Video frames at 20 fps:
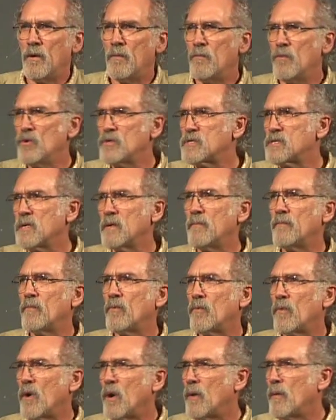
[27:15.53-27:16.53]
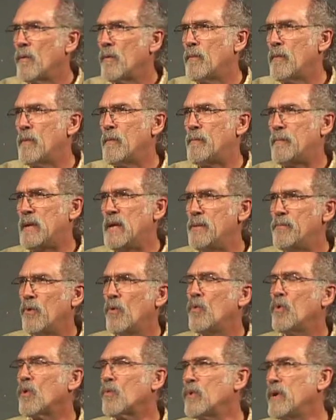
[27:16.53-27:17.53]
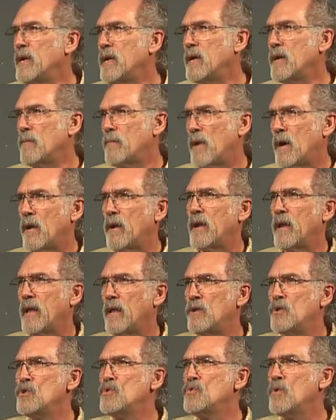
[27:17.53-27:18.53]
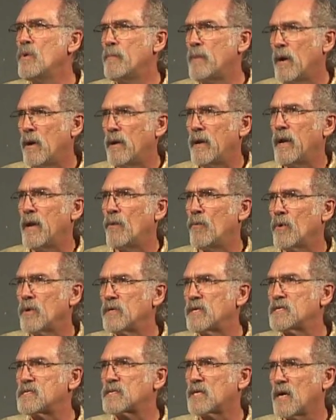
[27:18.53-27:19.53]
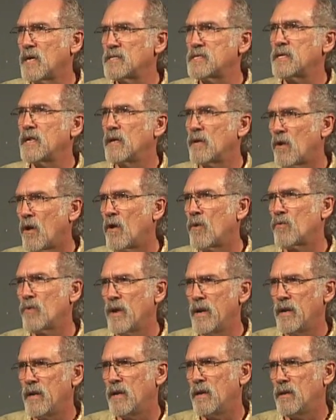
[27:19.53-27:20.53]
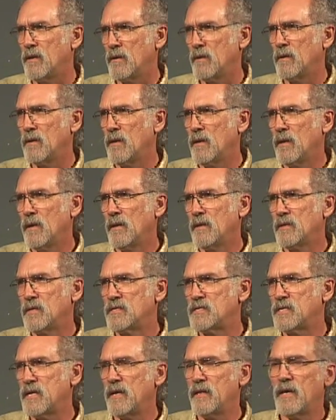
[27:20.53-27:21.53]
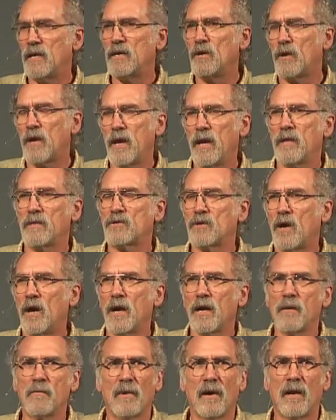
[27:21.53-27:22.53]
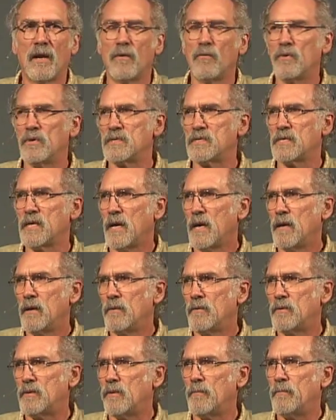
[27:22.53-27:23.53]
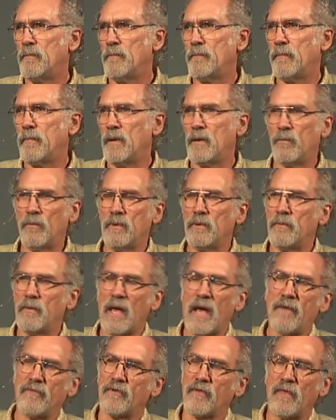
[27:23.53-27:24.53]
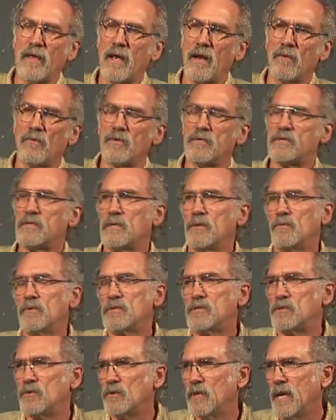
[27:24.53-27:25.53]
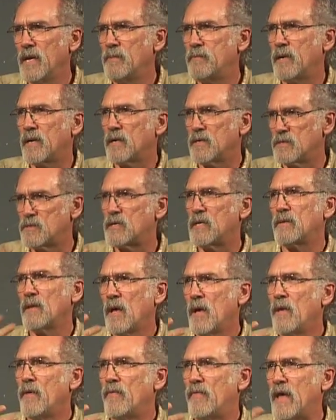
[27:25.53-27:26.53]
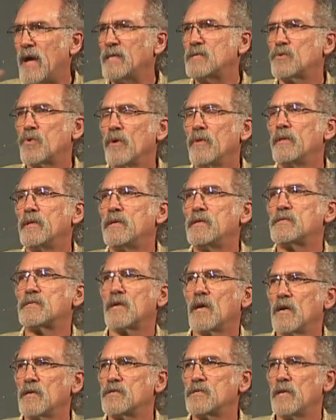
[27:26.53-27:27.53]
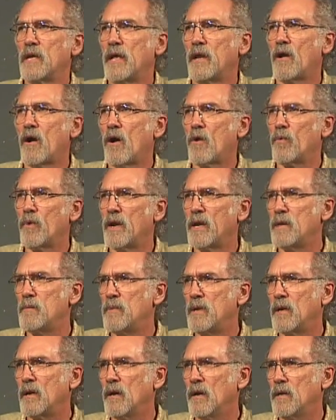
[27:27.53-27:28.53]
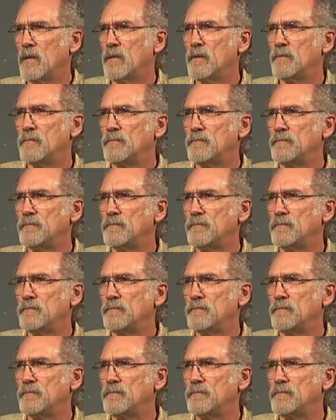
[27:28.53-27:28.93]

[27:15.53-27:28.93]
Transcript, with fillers: Muslim people were reading about it and knew about it and were discussing it already, to say that you can't talk about it was, it, after that, it was, it was too late because that's where the discussion had already begun.